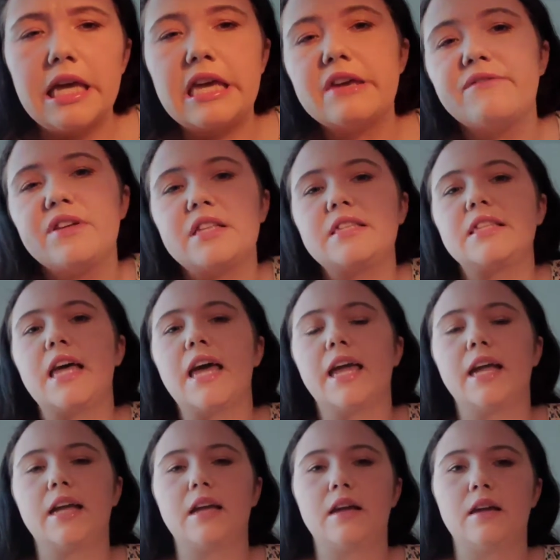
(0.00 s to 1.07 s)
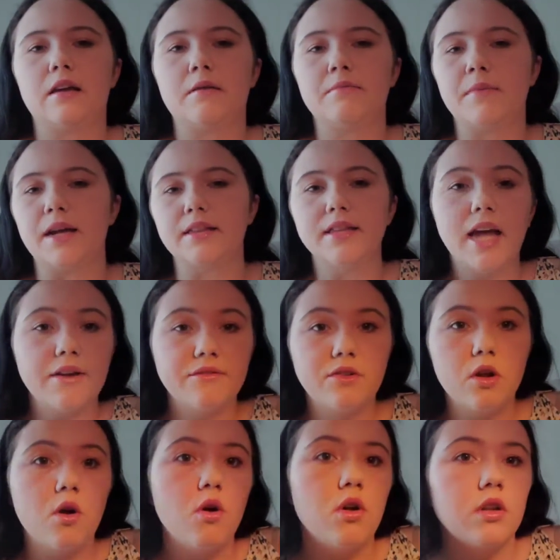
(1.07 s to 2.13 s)
If it's like my life
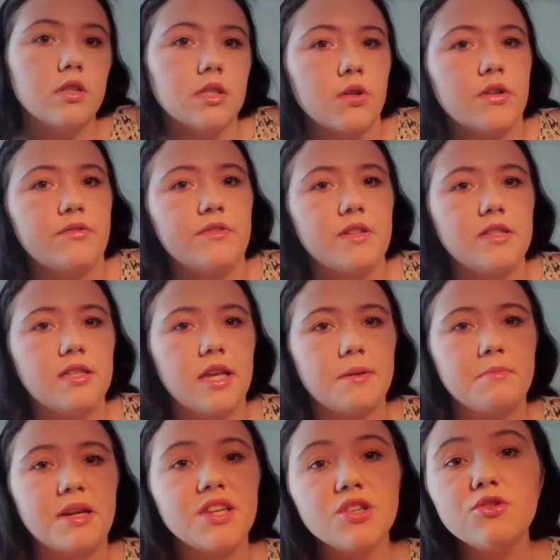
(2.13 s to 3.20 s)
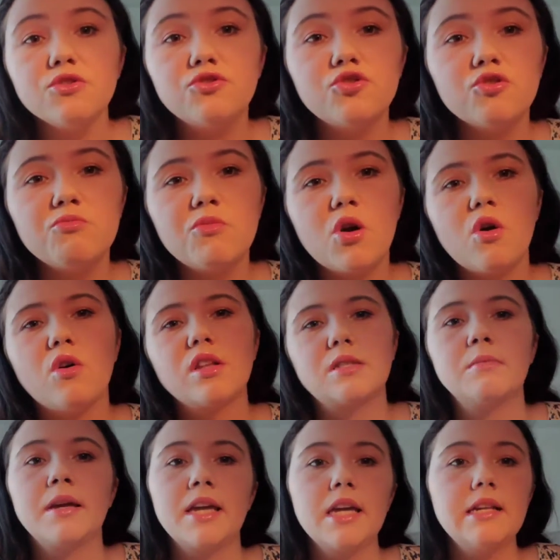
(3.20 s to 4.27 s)
goals, or if it's like my YouTube goals,
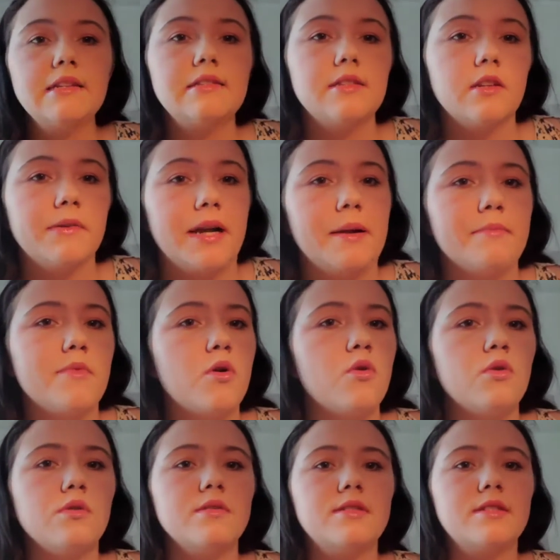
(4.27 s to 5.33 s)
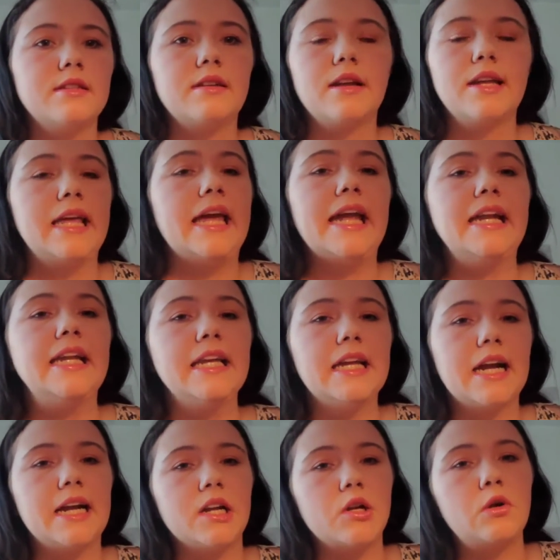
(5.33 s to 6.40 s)
my Instagram goals, and any
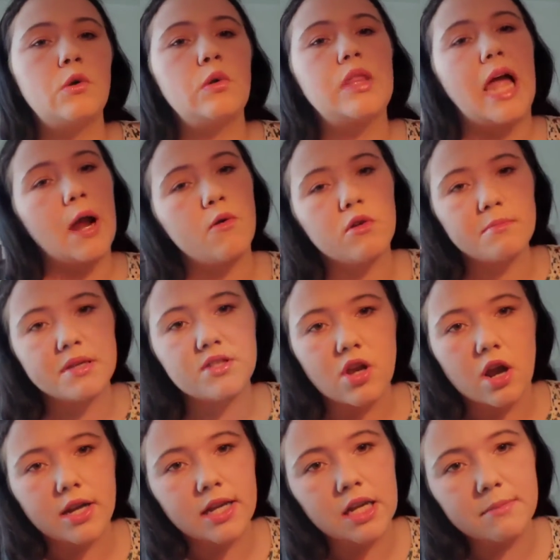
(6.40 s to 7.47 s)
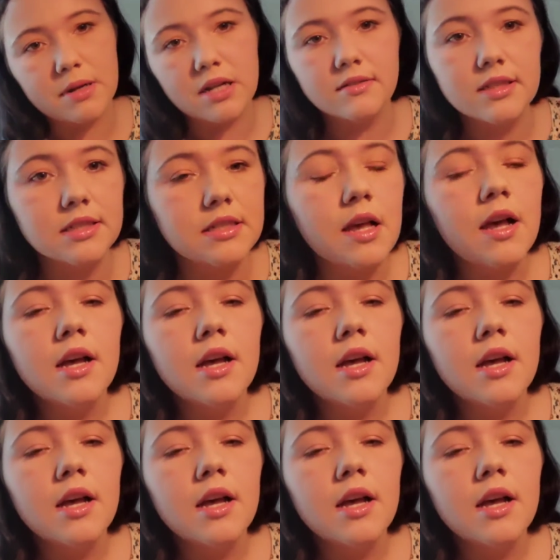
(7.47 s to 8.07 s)
kind of goal, I will be talking about this.